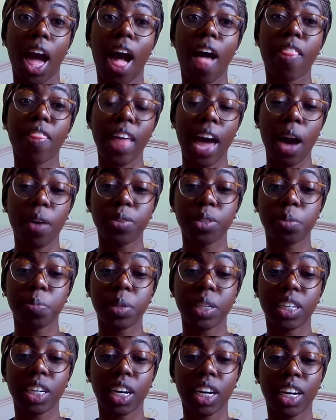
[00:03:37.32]
and that was
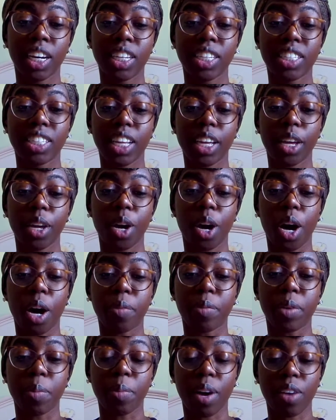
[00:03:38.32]
because
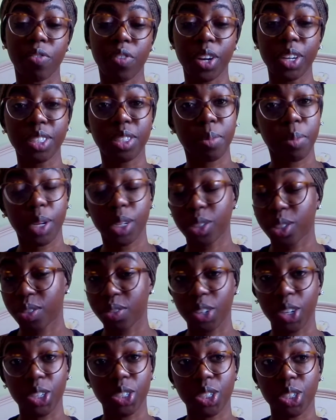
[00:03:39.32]
in my first semester
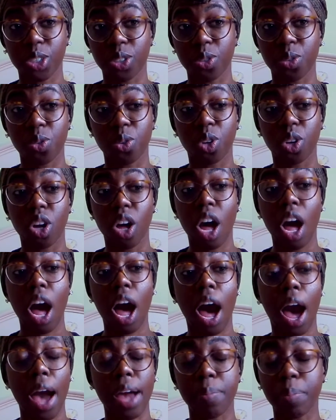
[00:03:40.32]
of nursing school,
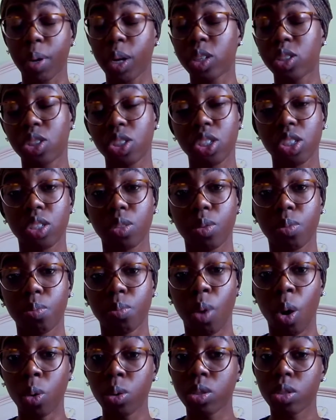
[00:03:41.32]
I purchased
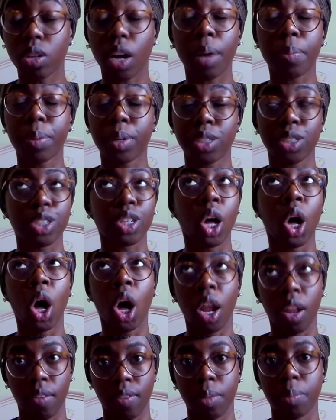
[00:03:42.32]

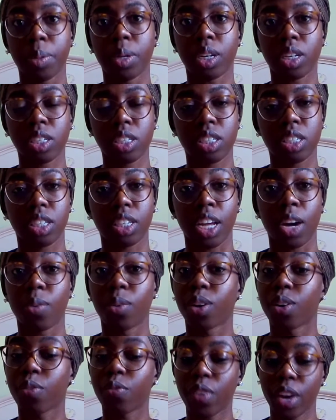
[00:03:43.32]
all of the books that
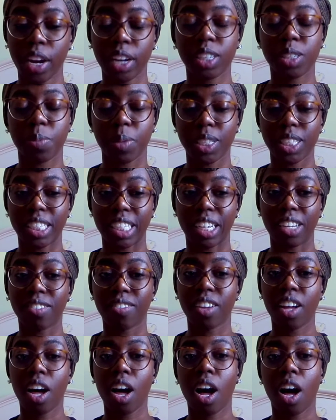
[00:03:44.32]
were very
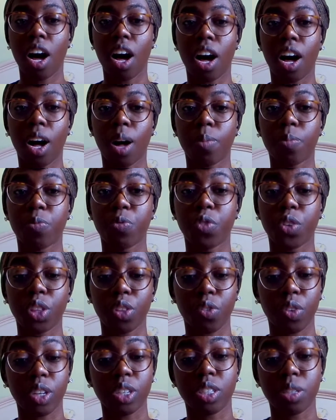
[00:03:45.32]
expensive for
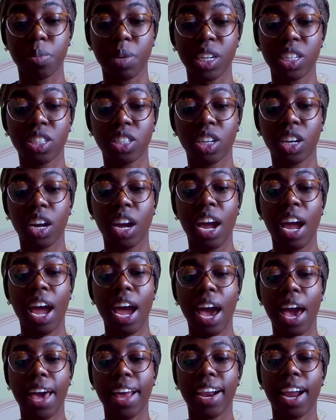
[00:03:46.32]
the first semester,
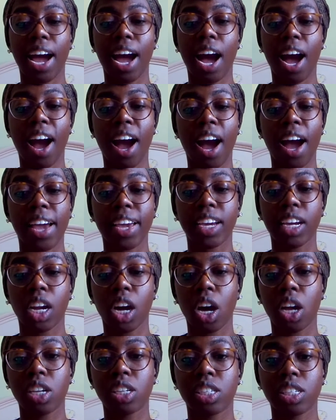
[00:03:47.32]
and I can
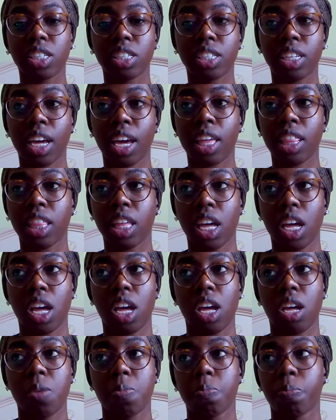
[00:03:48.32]
honestly say
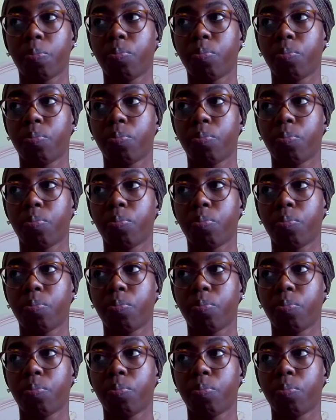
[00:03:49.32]
that